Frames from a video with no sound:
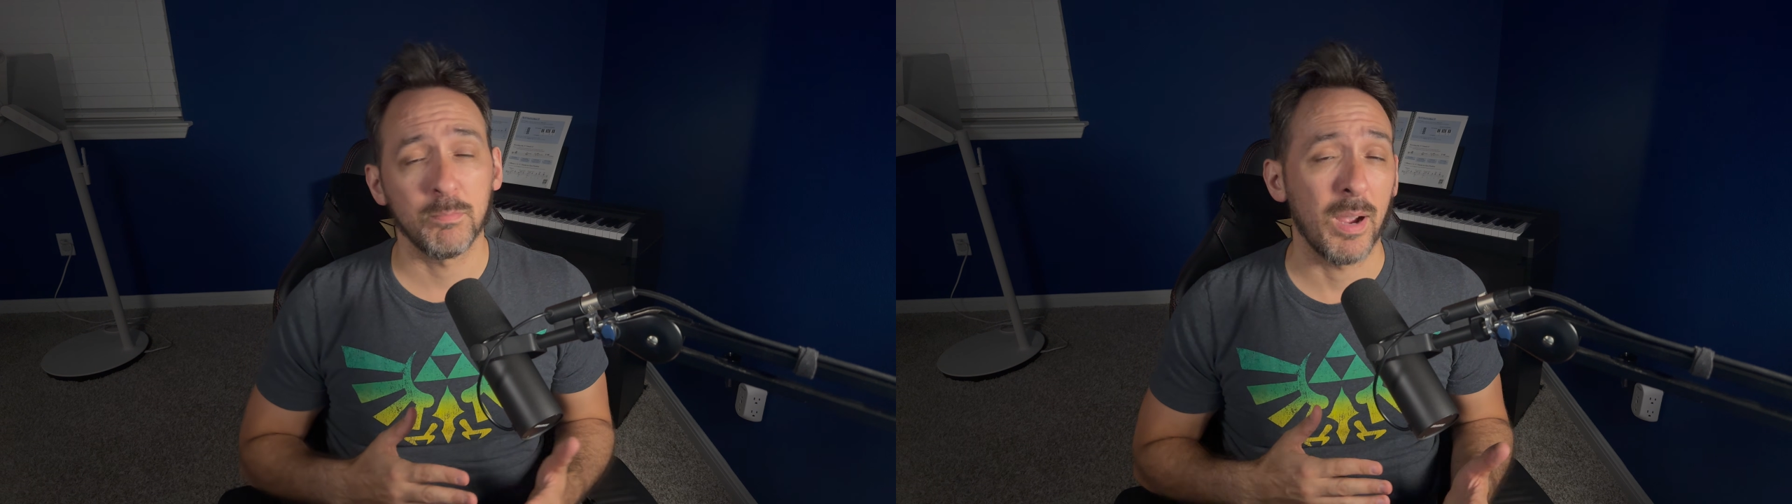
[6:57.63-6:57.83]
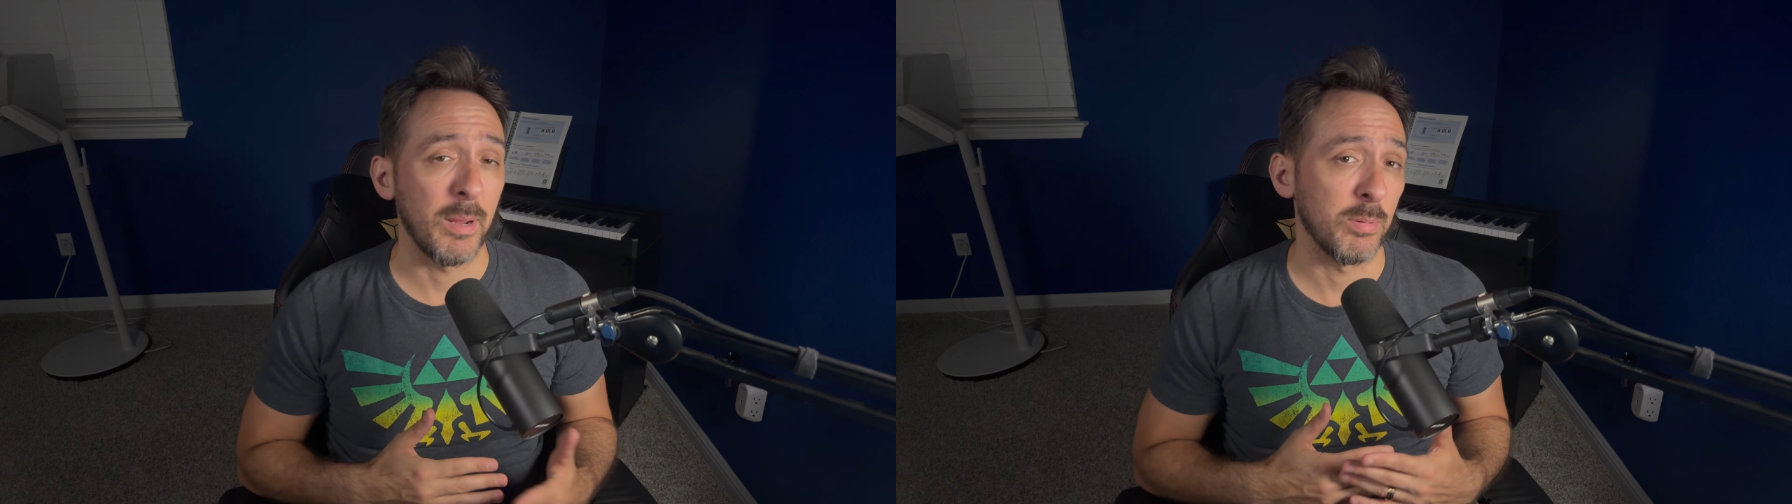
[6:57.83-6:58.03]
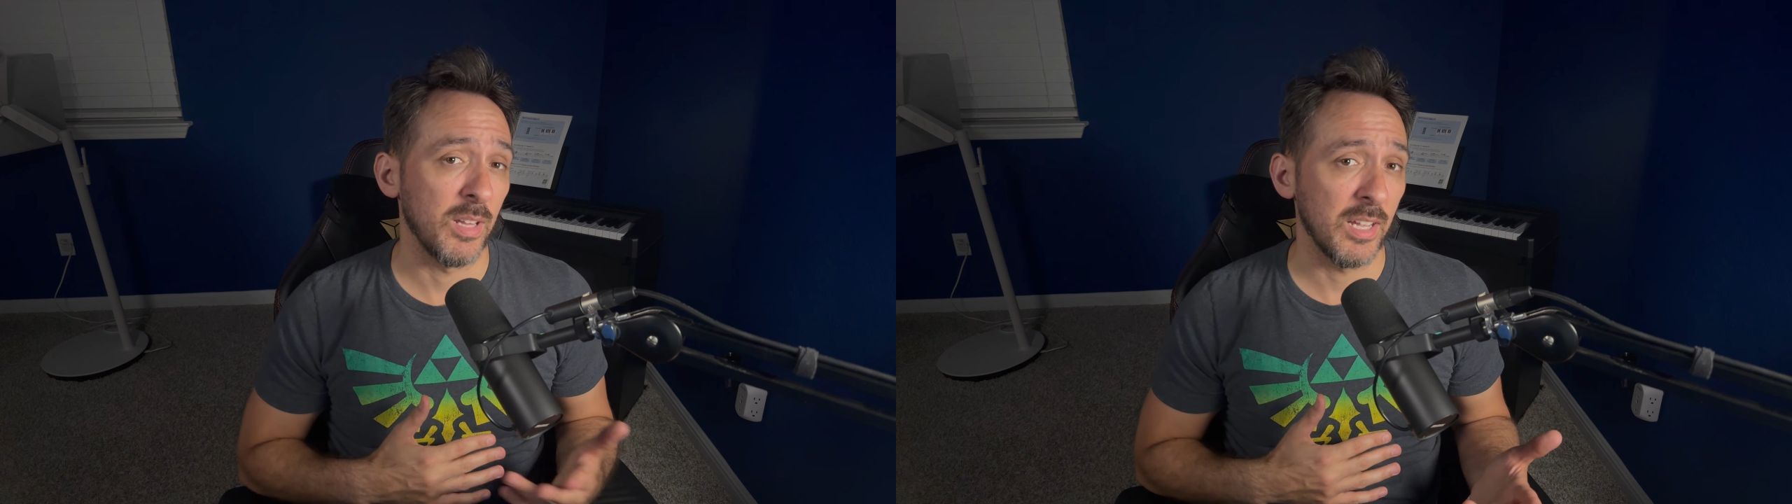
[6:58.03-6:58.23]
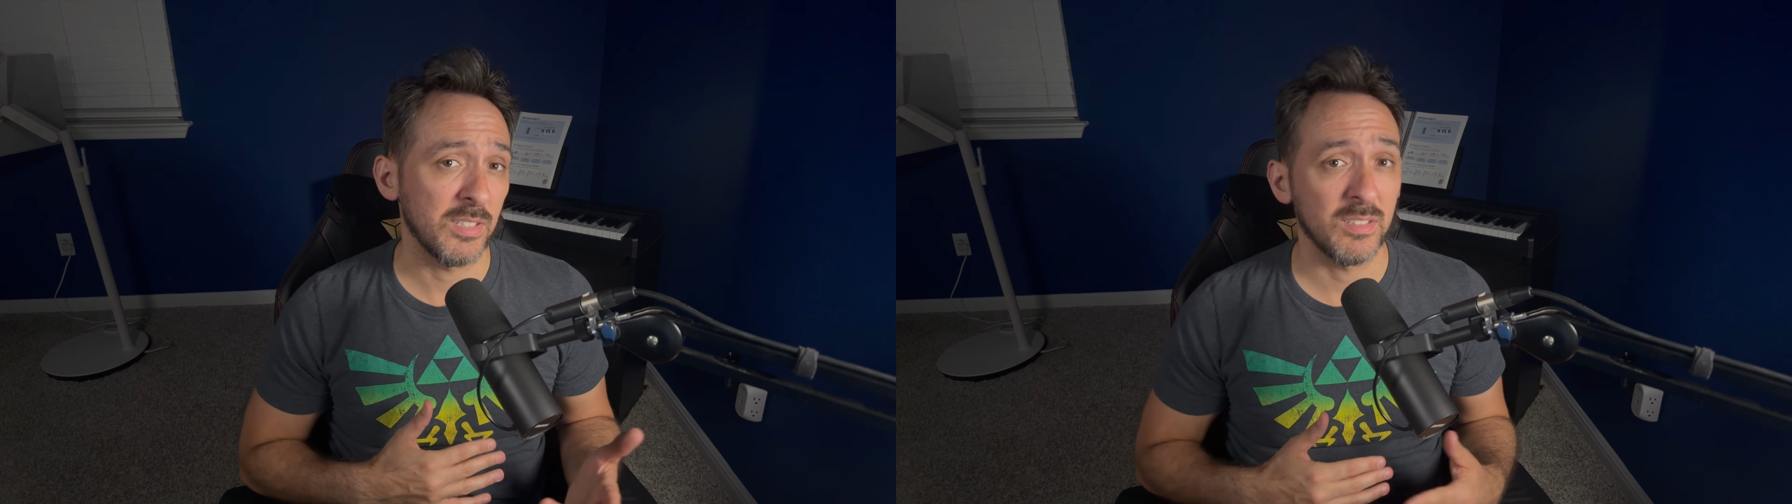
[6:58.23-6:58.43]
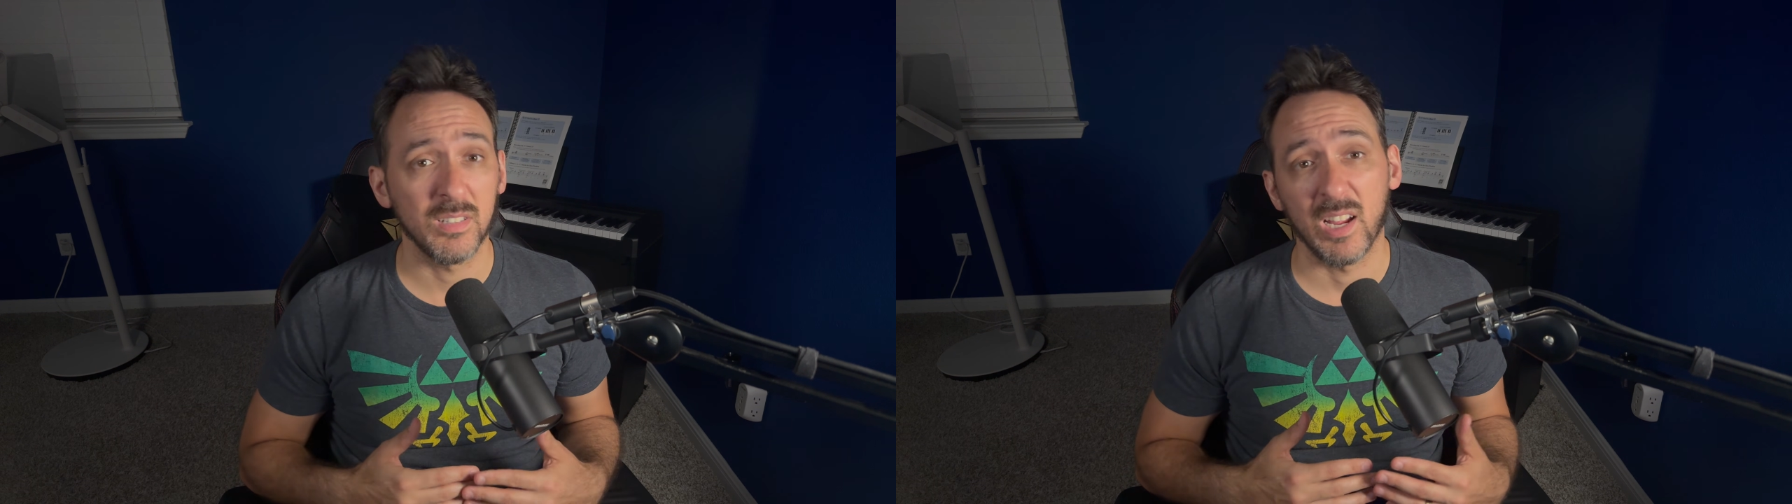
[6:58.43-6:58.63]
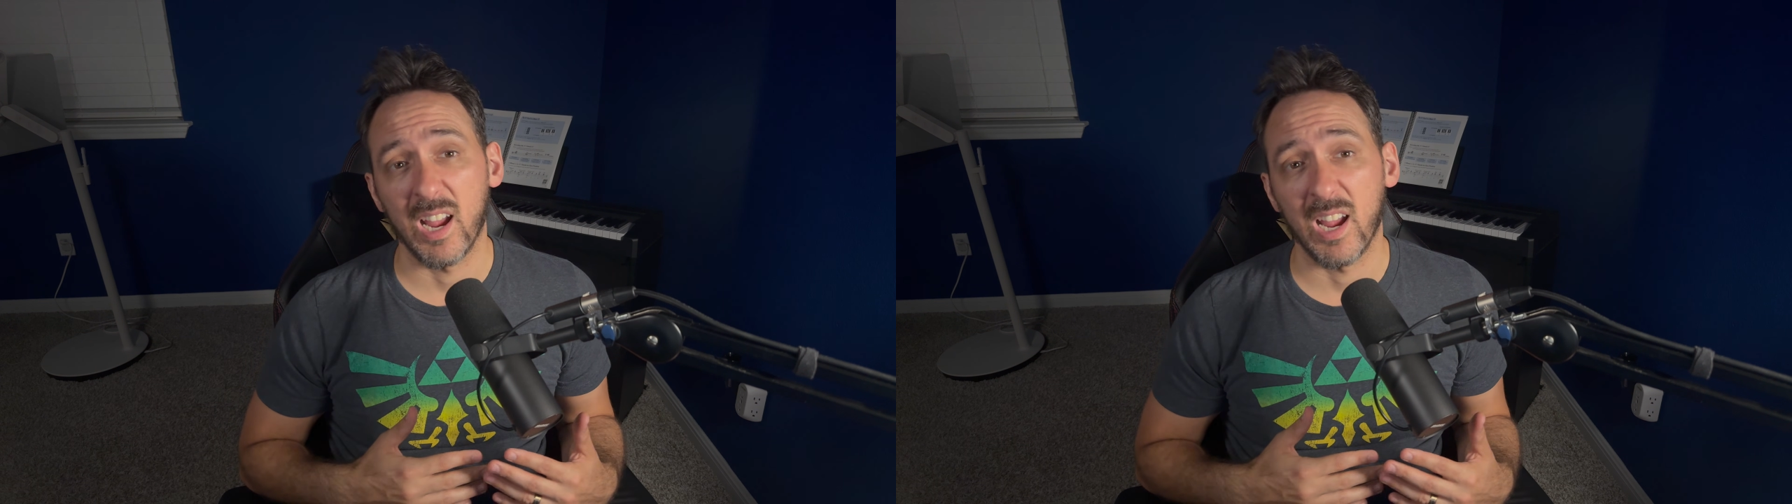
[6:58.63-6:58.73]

pipe less,